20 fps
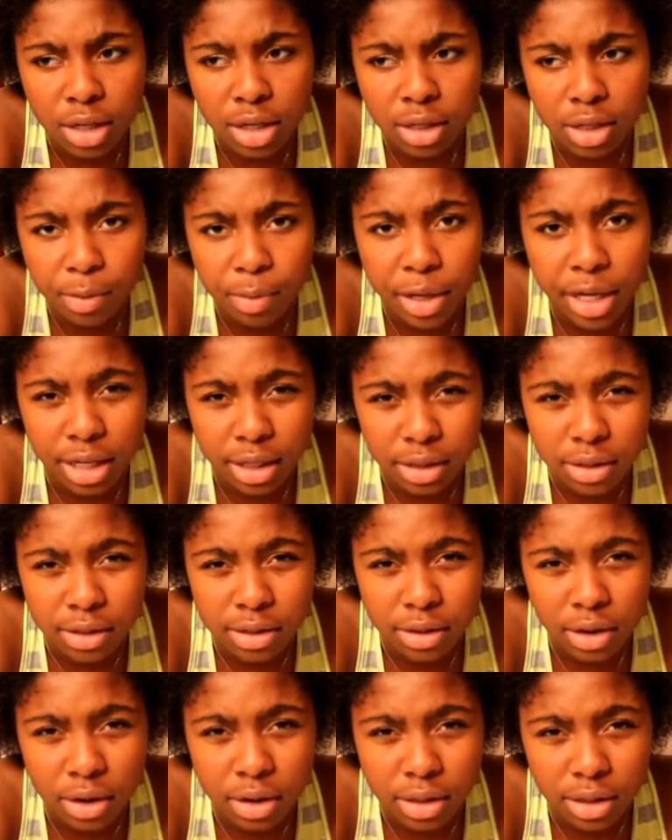It
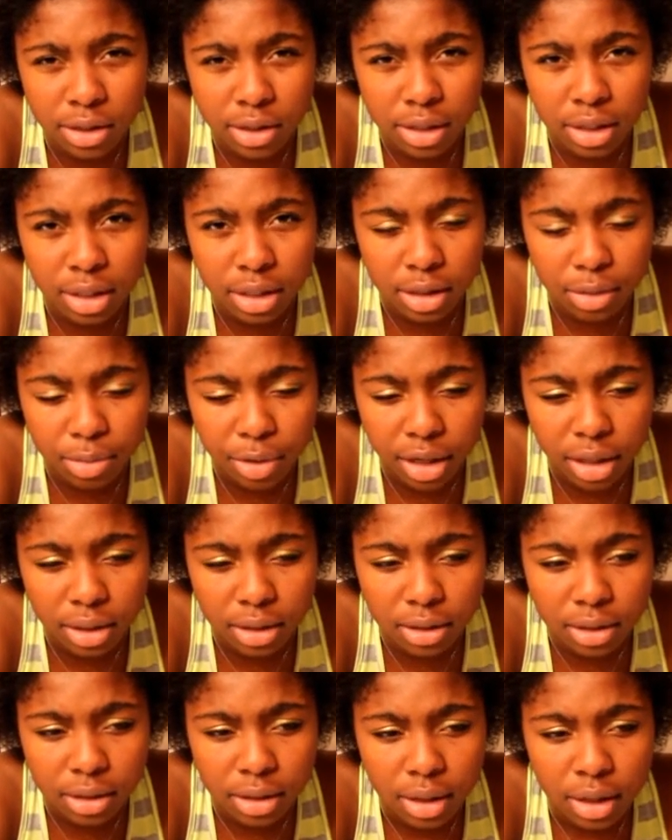depends, honestly, it
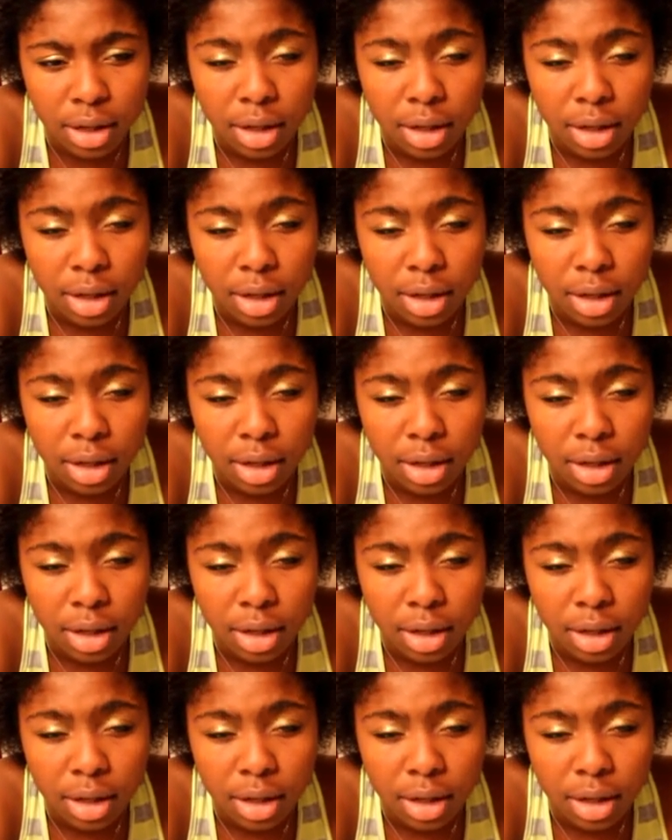depends.